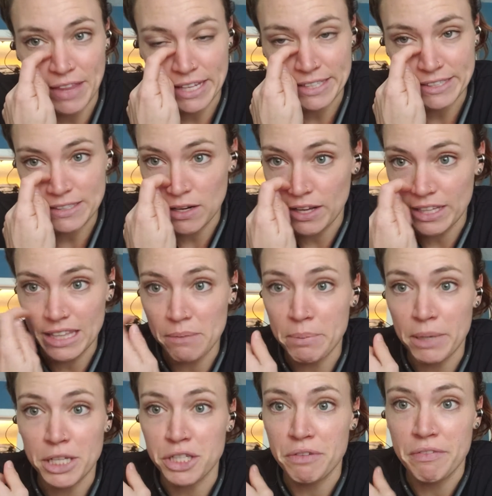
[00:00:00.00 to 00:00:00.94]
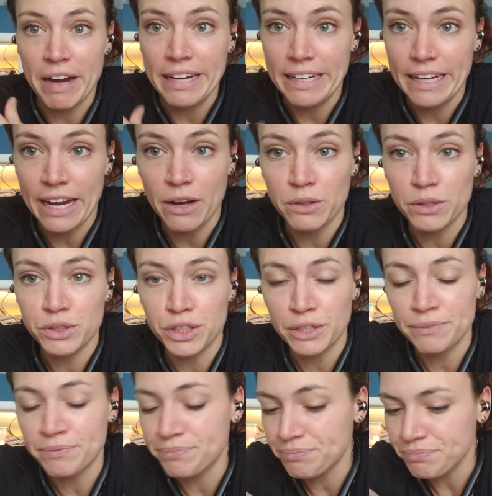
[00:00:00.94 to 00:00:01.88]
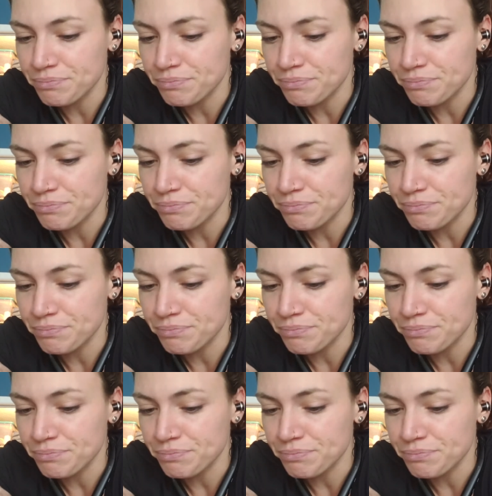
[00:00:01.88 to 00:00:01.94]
That's not in the budget right now. So,